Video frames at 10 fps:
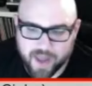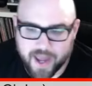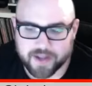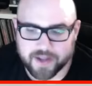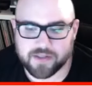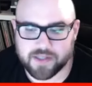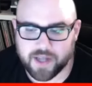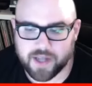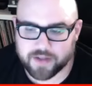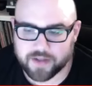as you
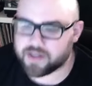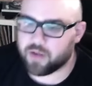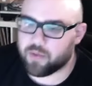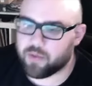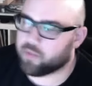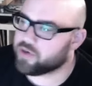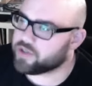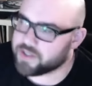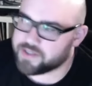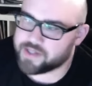said. It's still on my wish
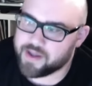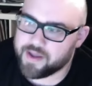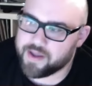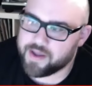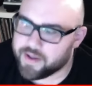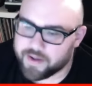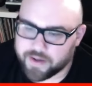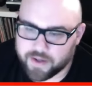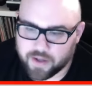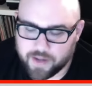list.
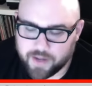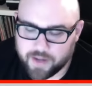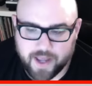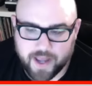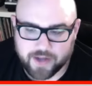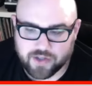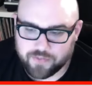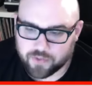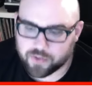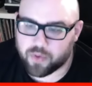I think actually
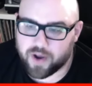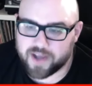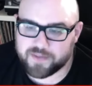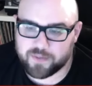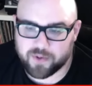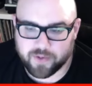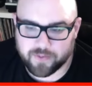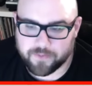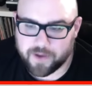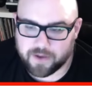for the price point of
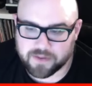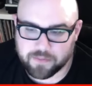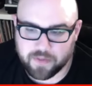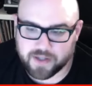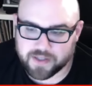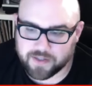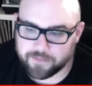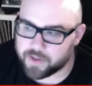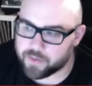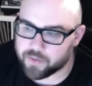$1,000, I
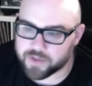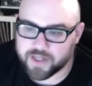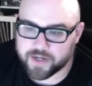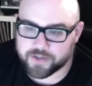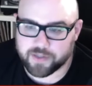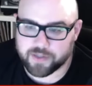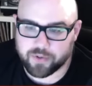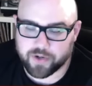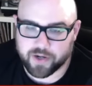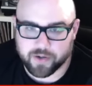thought it was actually
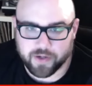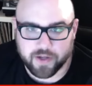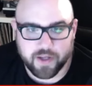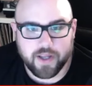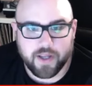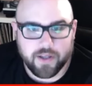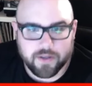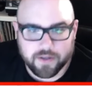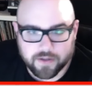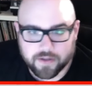pretty good.
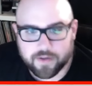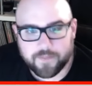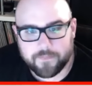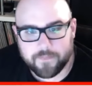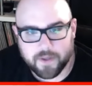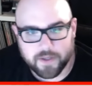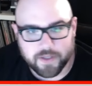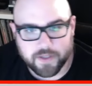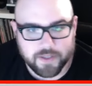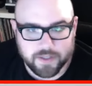The
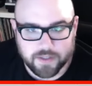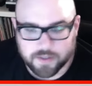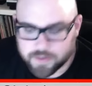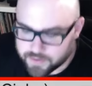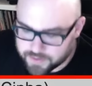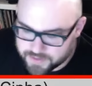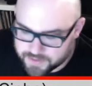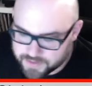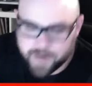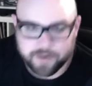the
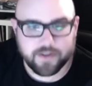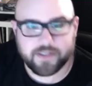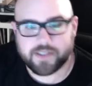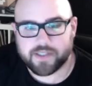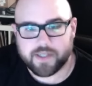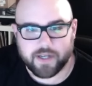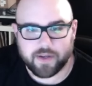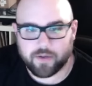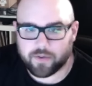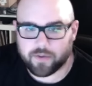sliders
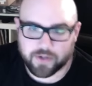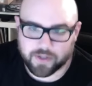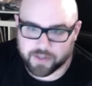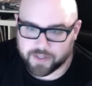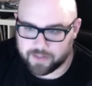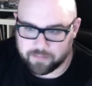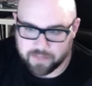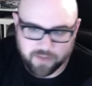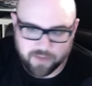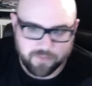and or the that
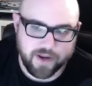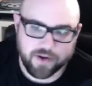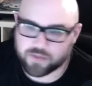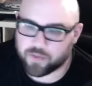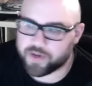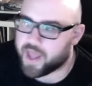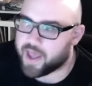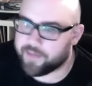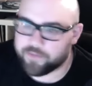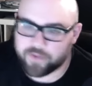mini faders what they
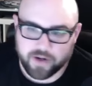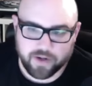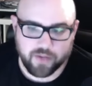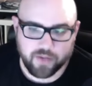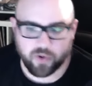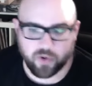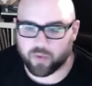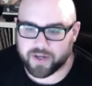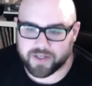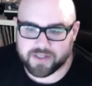have in there, they were
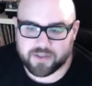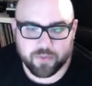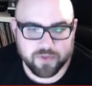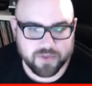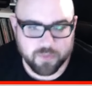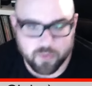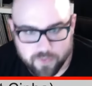running super smooth.